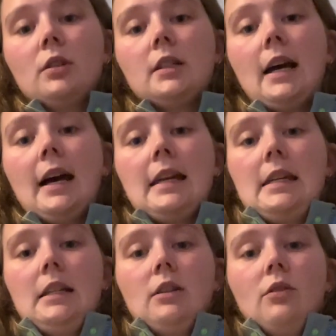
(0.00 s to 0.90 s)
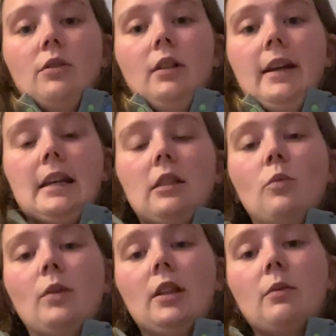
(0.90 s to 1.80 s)
tight on like the
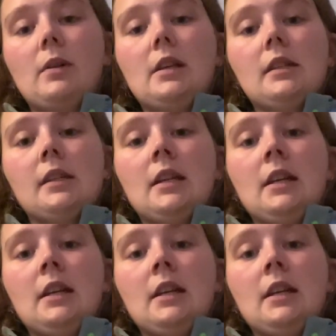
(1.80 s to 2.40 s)
widthways,